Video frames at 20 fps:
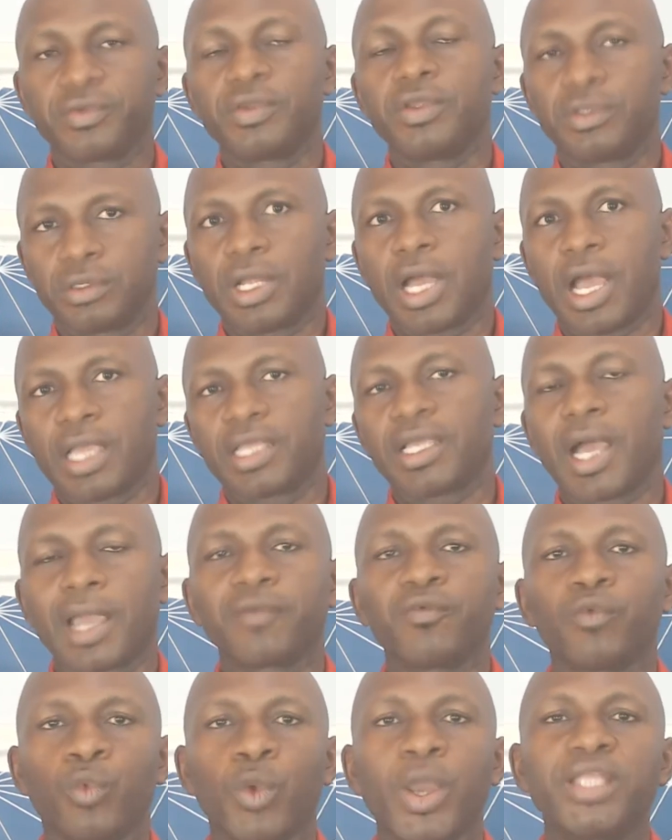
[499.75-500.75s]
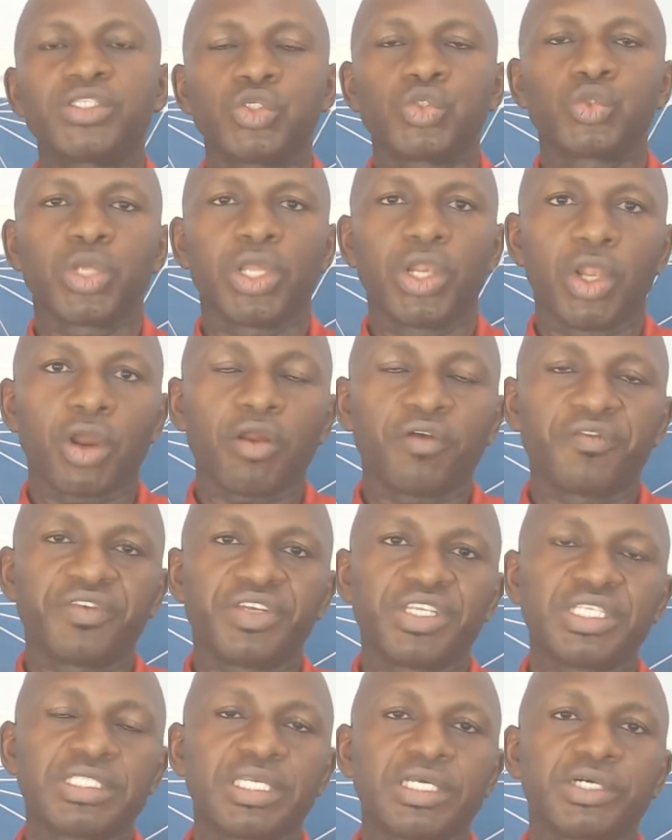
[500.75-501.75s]
I went into a lot of
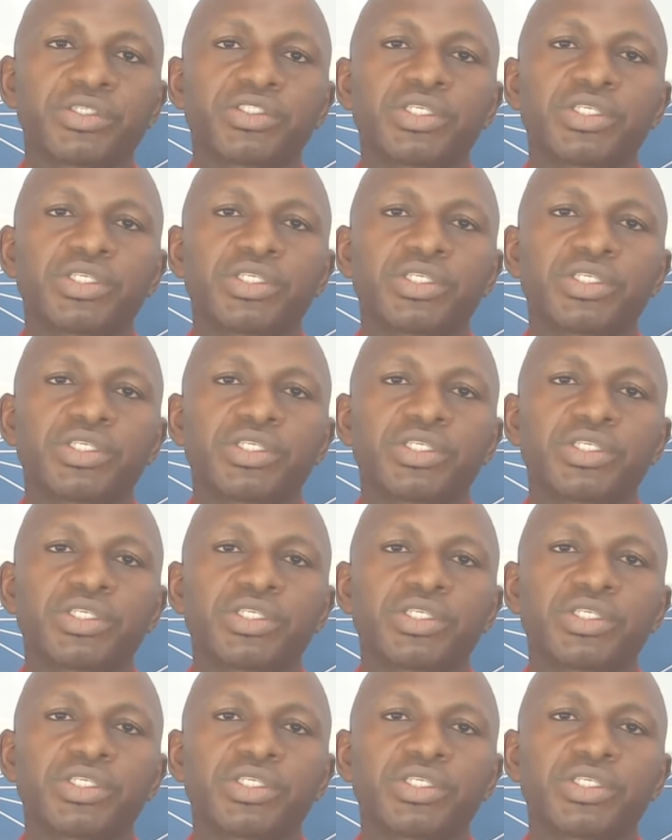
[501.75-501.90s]
details